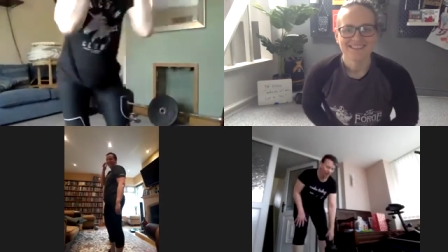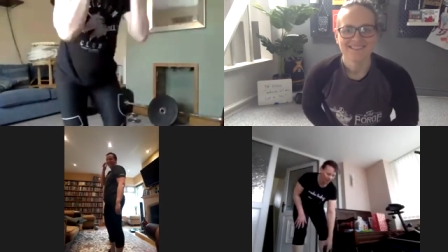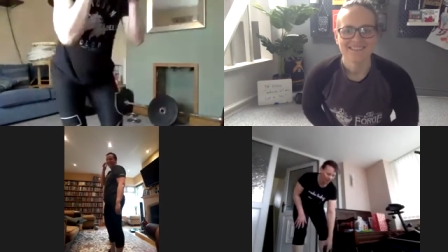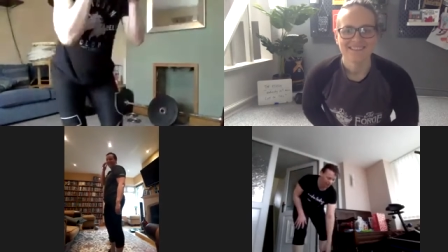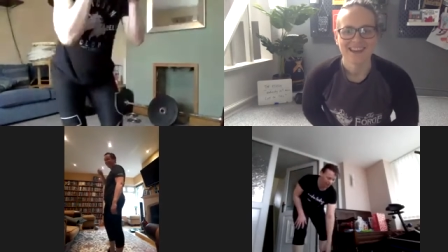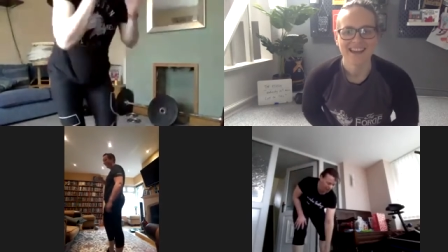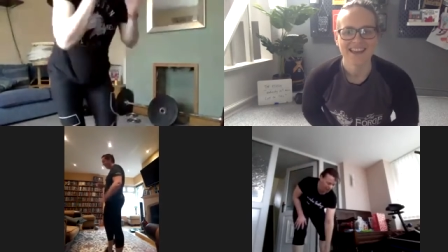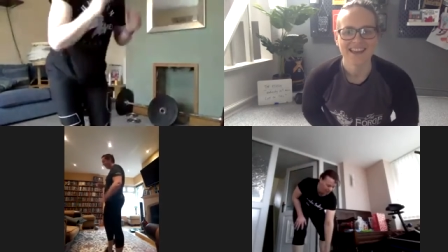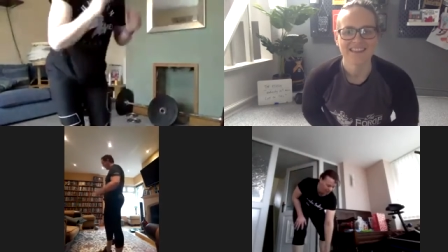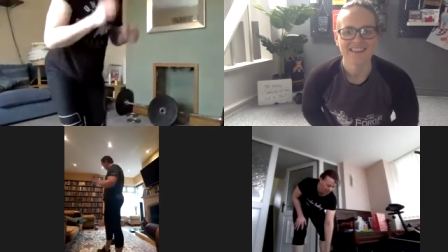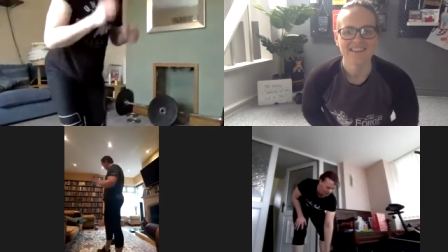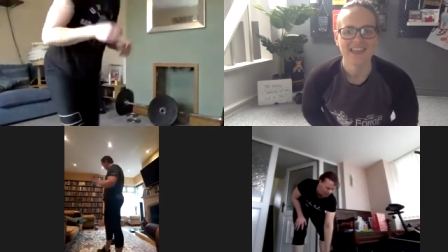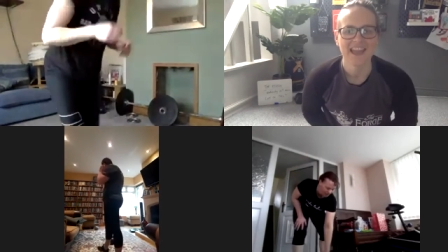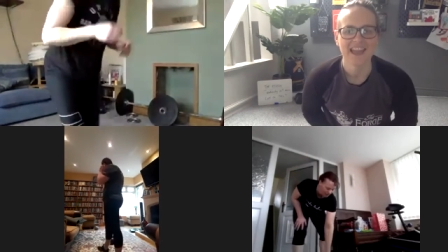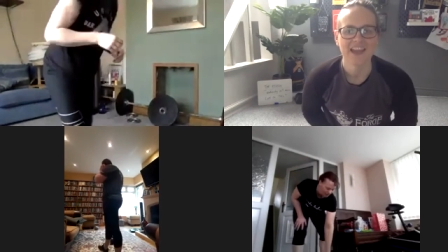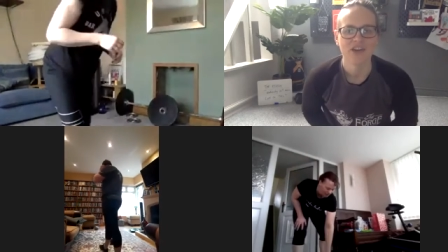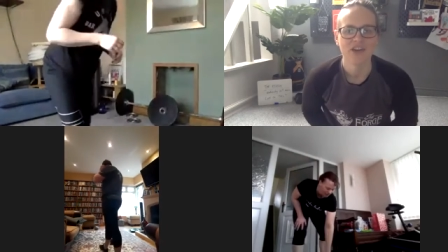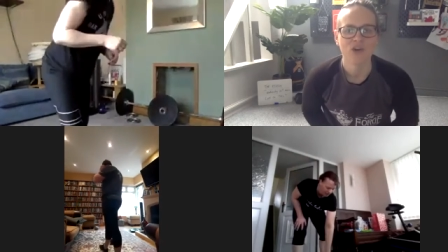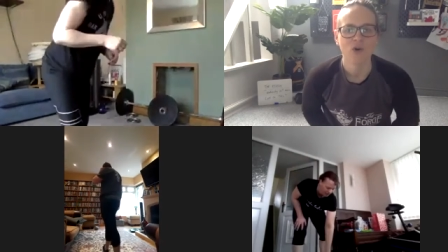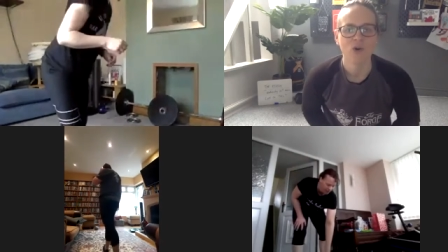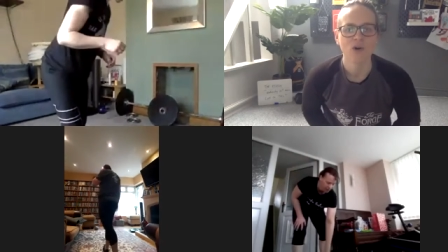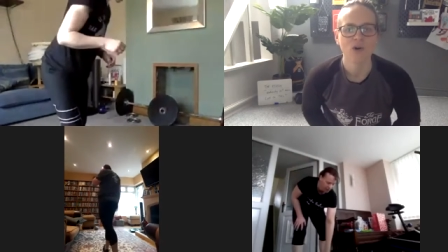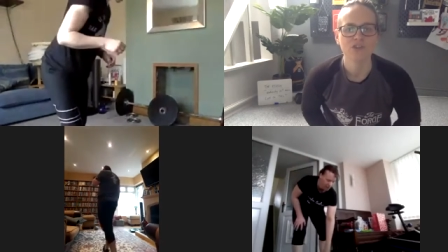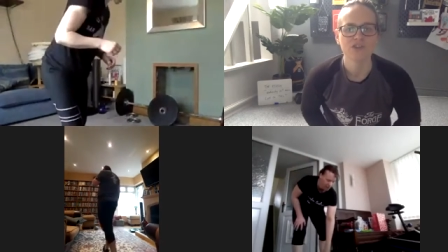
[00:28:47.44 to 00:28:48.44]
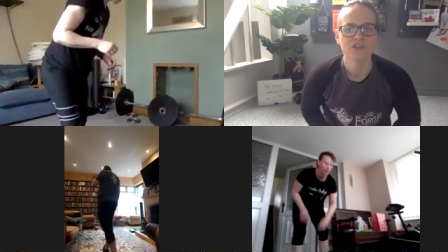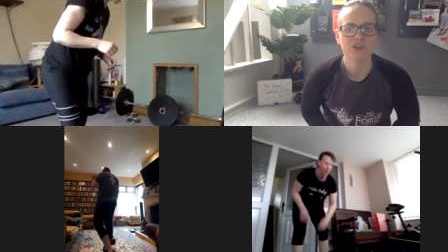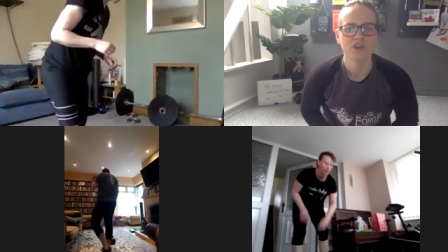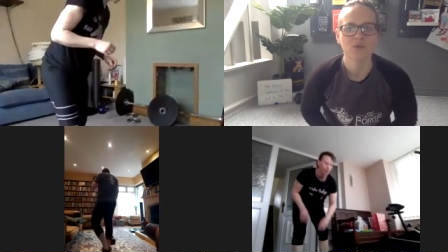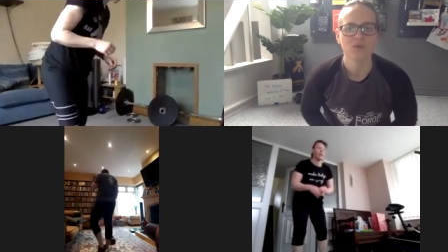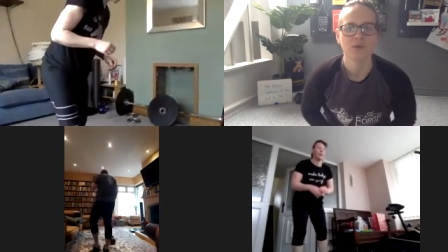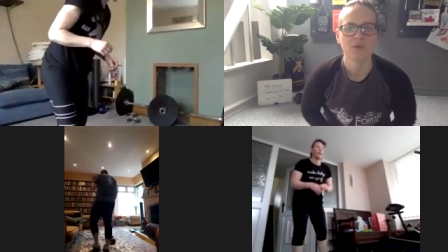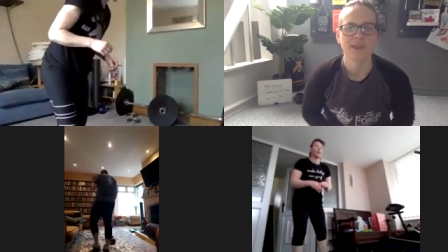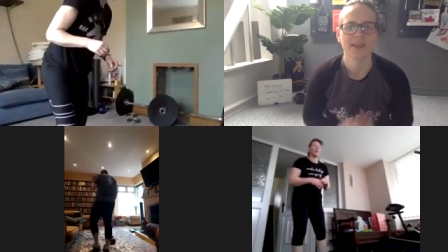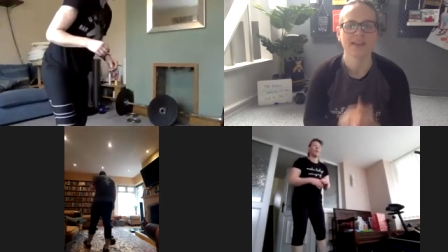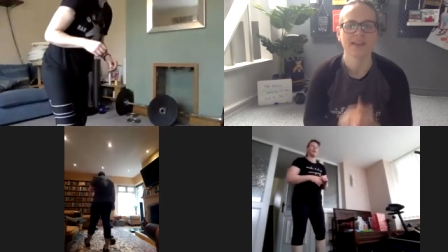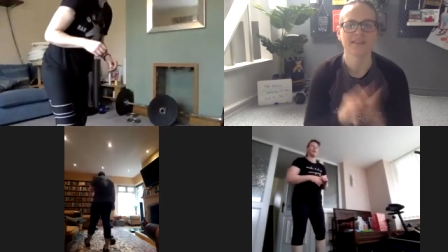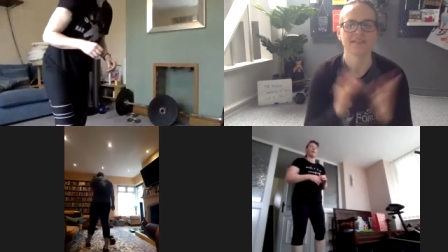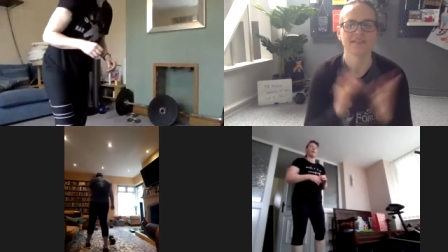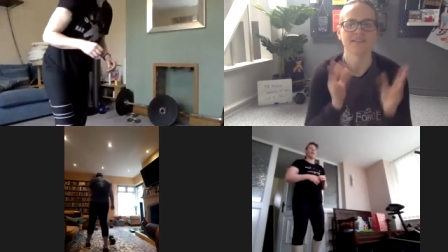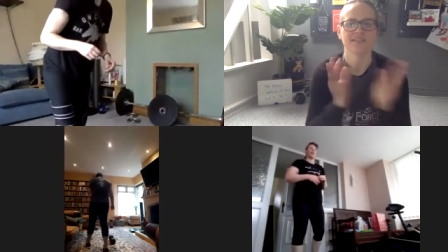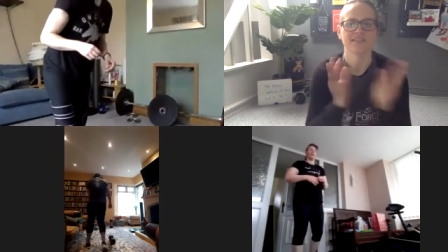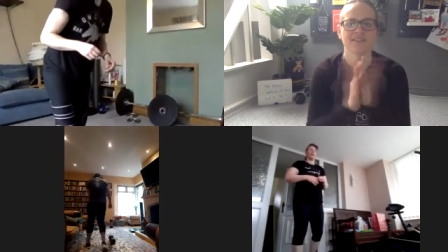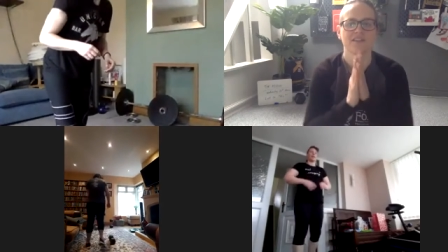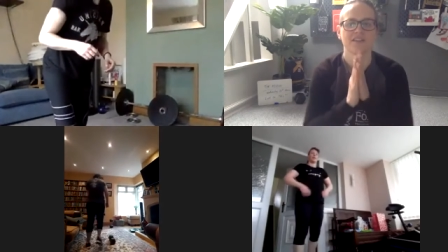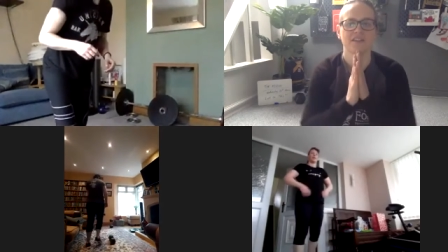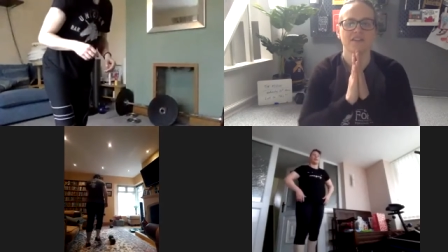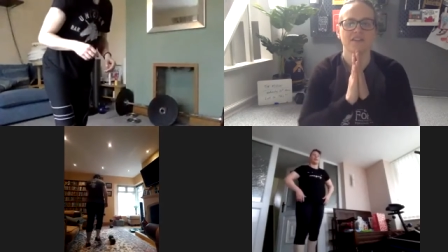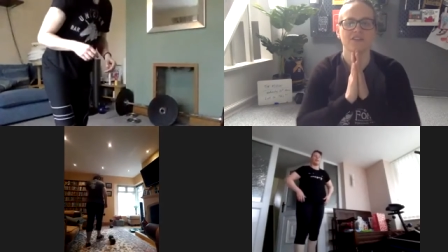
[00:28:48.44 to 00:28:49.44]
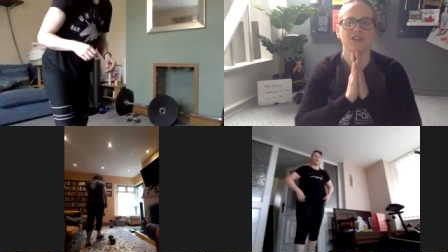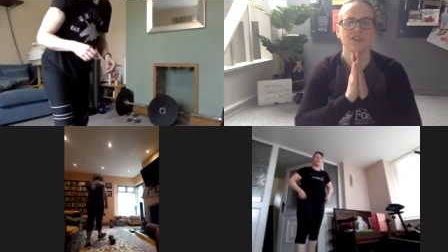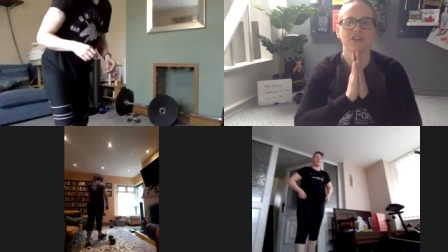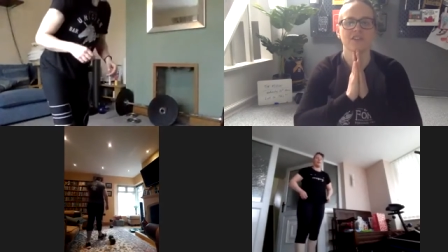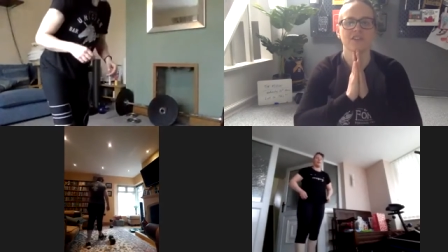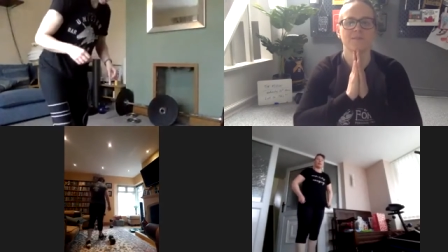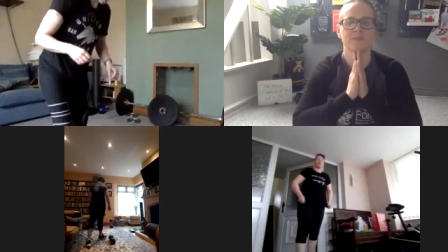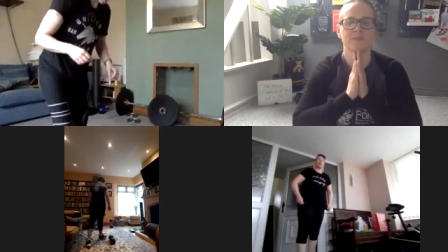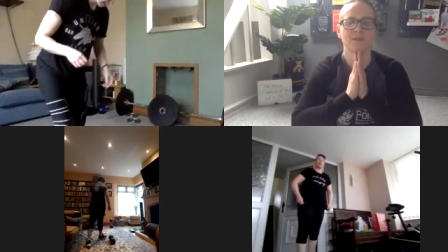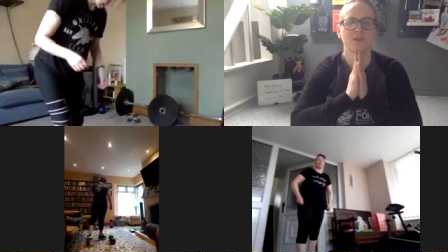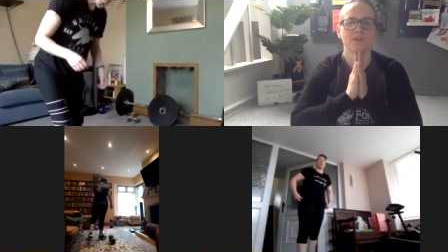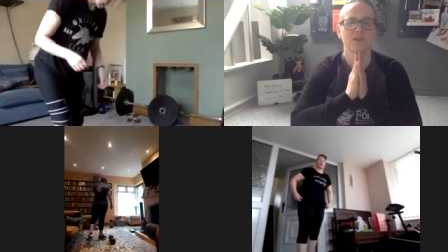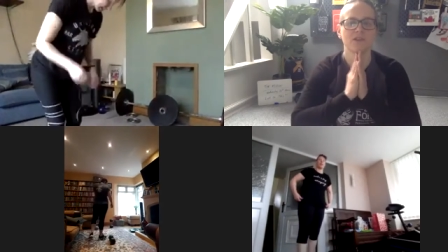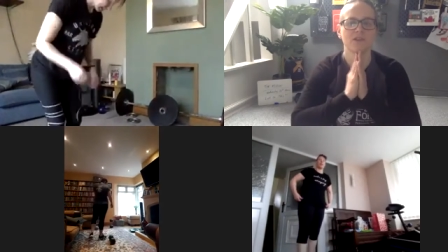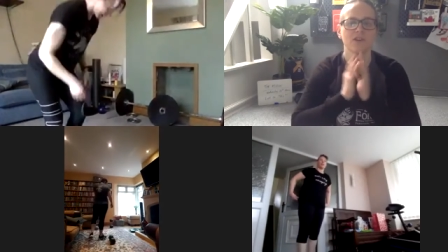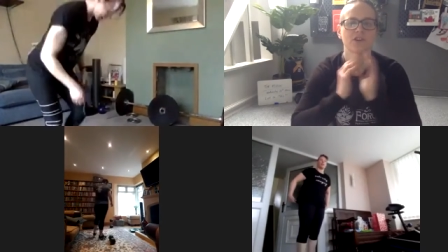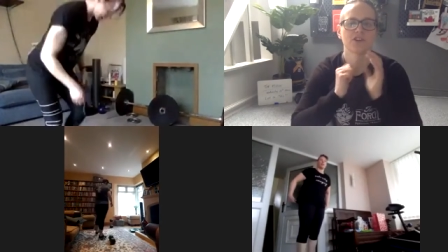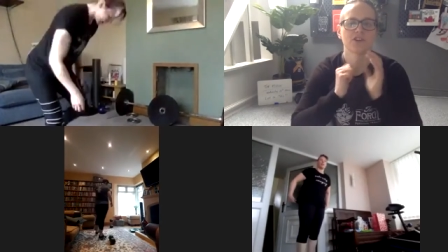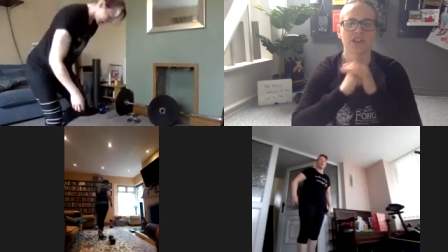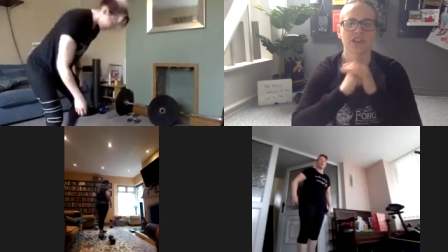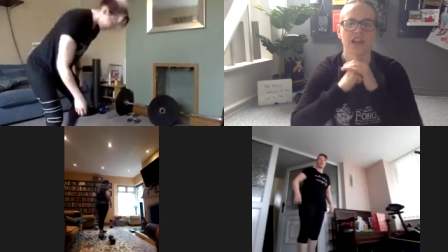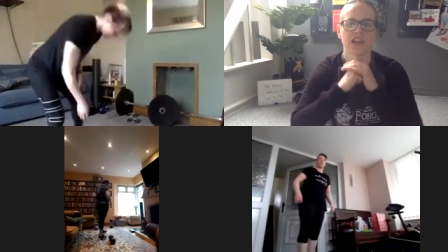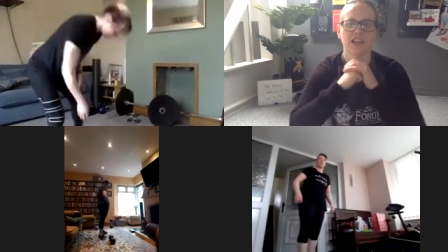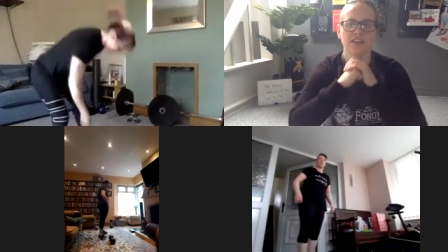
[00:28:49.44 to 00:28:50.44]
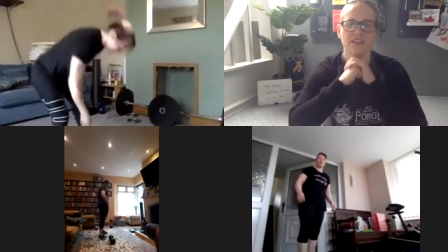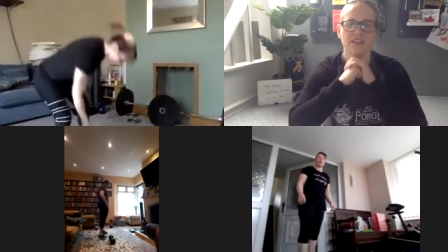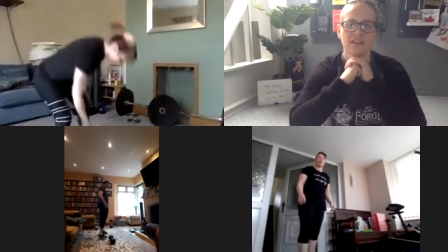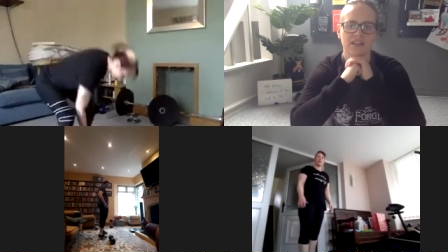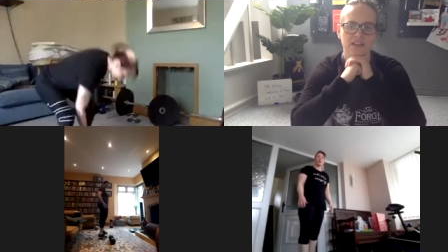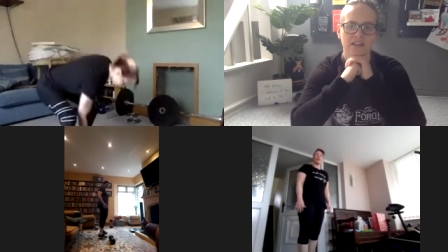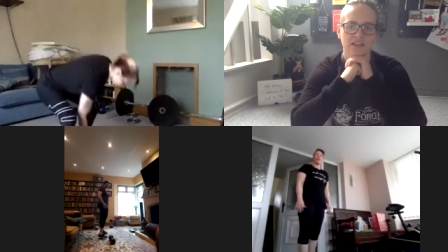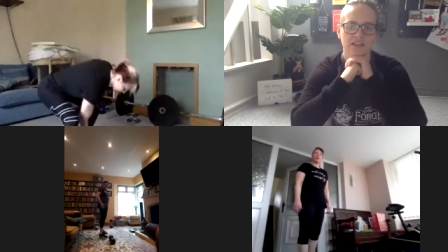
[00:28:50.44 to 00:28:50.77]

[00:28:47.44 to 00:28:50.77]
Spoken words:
Right, then hold your weight just below your chin.